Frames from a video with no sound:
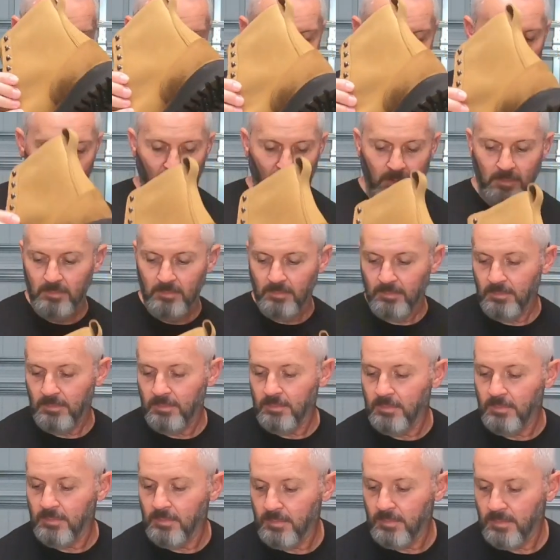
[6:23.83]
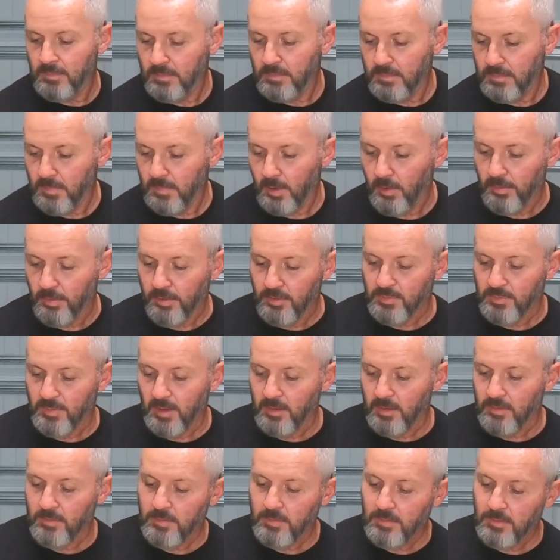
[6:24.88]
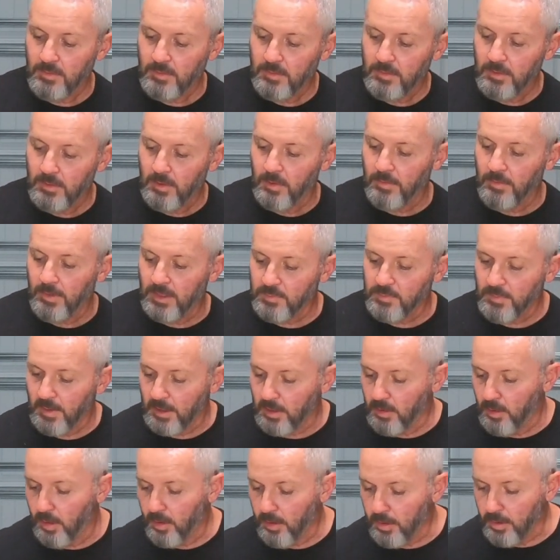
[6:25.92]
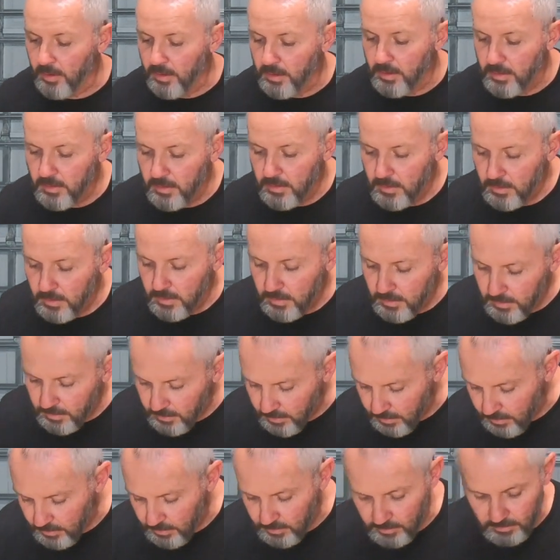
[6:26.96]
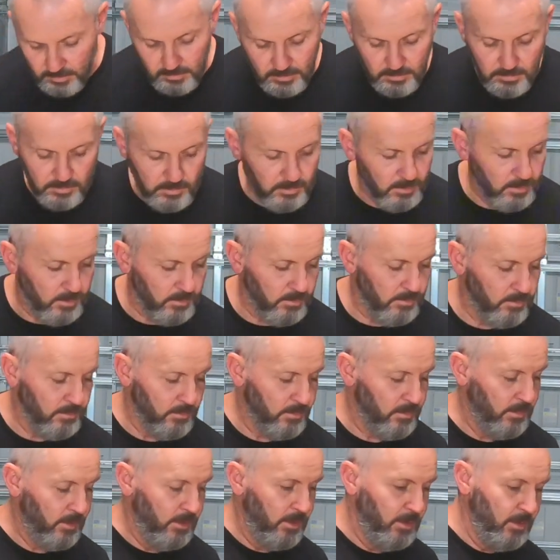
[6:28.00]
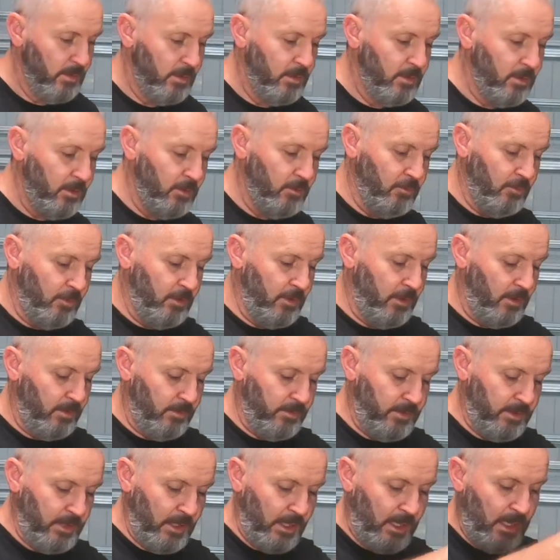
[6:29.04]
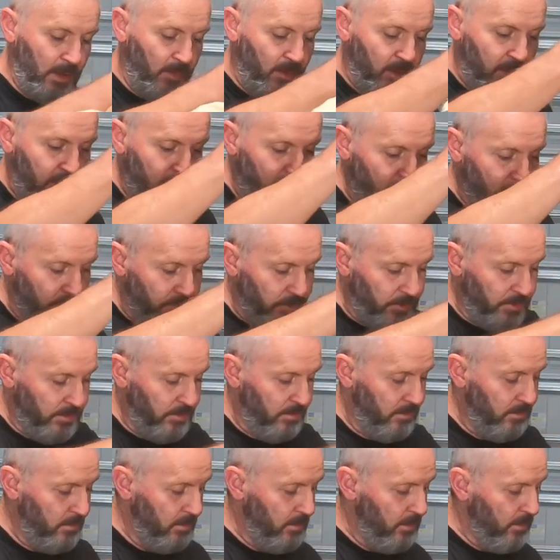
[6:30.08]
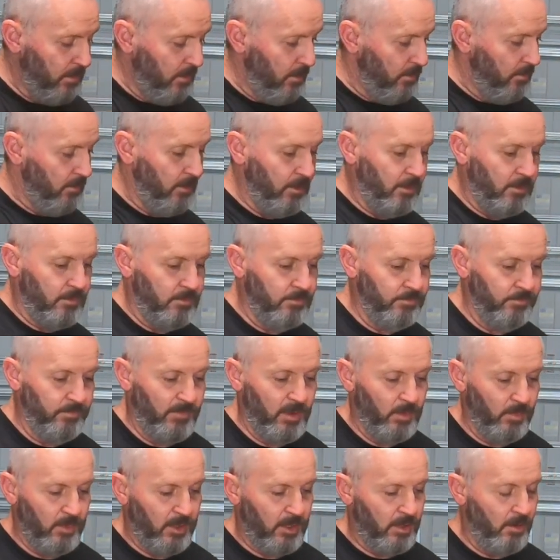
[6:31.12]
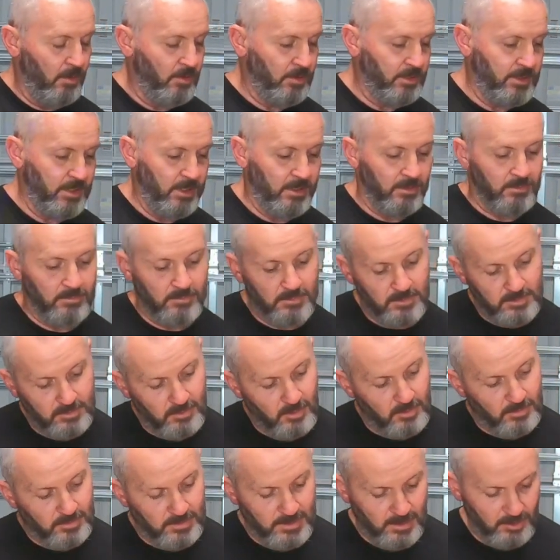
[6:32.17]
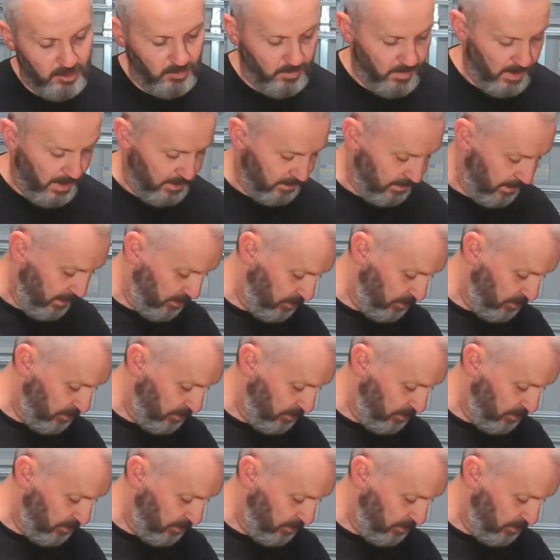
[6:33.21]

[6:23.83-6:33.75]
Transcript: Oh, here's no, that's my card. Well, you know what? I don't think I got my heels. No, I'll be calling Danner back to